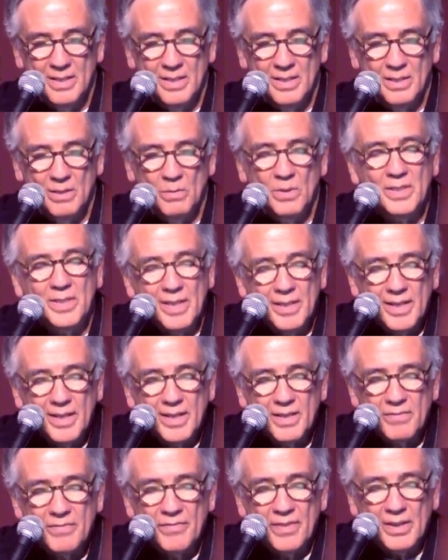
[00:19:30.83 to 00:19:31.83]
What do you think it
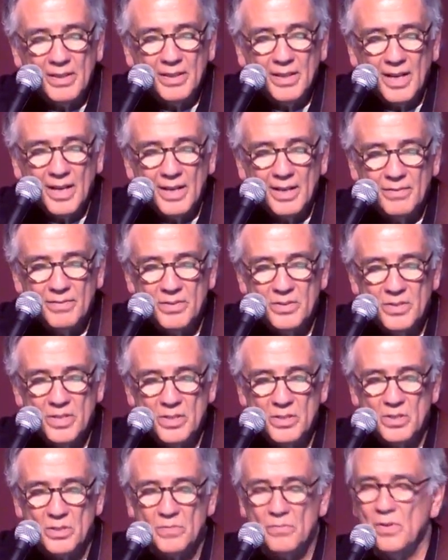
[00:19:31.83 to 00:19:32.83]
felt like for
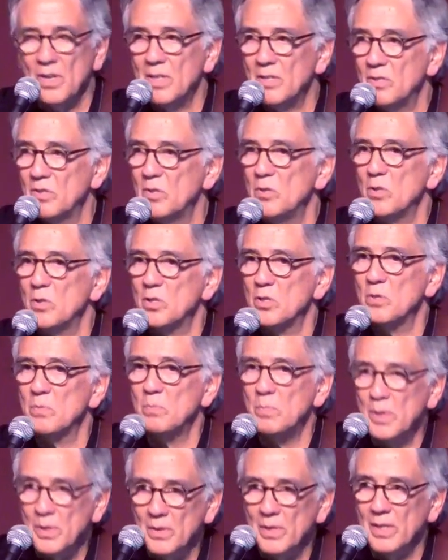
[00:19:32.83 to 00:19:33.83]
Jesus' friends to
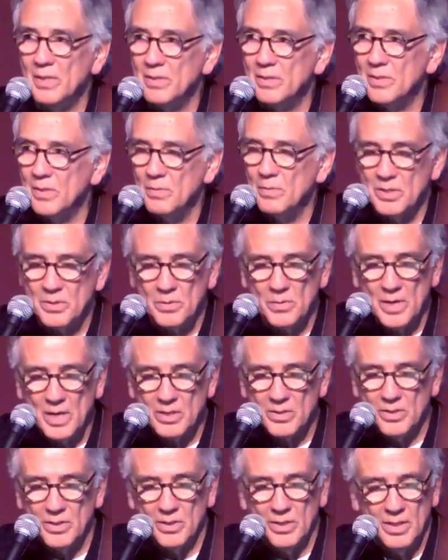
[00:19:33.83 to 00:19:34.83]
experience the
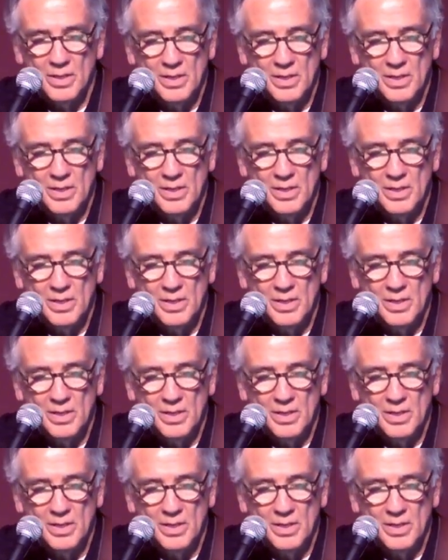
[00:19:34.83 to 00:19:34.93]
resurrection?